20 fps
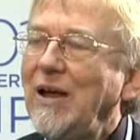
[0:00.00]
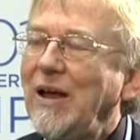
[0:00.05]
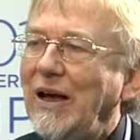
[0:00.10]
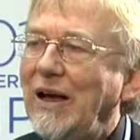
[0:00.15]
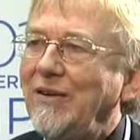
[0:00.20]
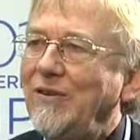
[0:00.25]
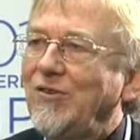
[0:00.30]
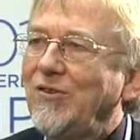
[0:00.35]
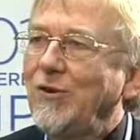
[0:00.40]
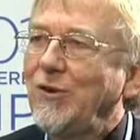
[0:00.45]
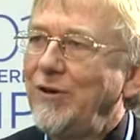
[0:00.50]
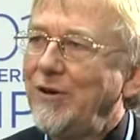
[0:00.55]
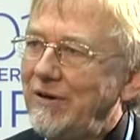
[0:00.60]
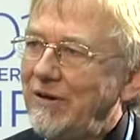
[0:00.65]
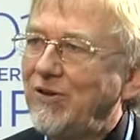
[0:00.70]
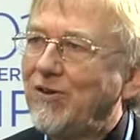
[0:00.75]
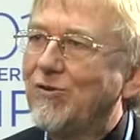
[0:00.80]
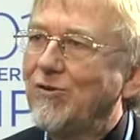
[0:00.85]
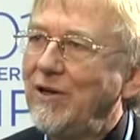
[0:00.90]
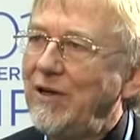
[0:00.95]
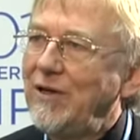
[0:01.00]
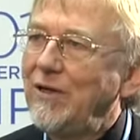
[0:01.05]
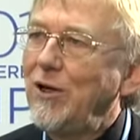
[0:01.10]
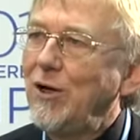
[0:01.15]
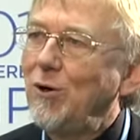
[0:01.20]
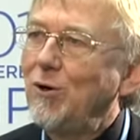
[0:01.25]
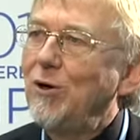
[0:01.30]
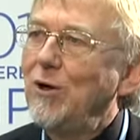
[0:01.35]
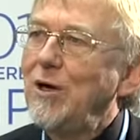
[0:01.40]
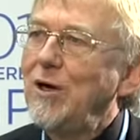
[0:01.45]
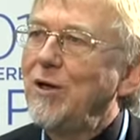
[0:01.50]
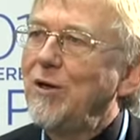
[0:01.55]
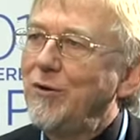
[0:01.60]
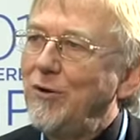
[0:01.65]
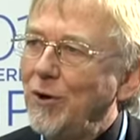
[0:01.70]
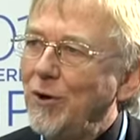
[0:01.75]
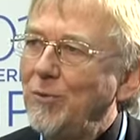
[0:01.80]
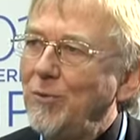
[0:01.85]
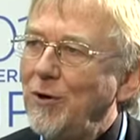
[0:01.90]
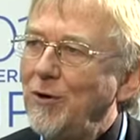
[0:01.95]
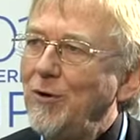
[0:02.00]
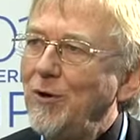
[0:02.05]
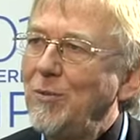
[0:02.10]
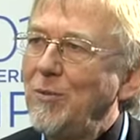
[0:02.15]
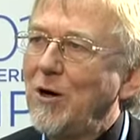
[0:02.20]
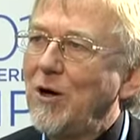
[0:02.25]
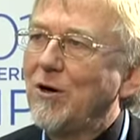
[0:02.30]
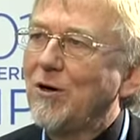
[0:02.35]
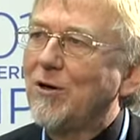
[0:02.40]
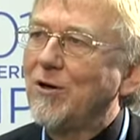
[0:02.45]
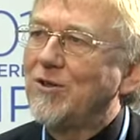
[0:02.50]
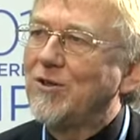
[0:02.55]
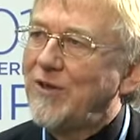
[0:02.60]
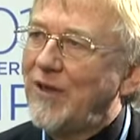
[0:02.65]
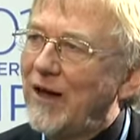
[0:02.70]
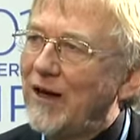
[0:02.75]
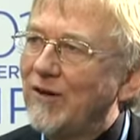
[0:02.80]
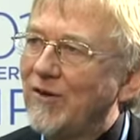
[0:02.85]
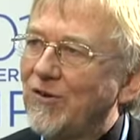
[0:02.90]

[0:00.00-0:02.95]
and so there is really no market there.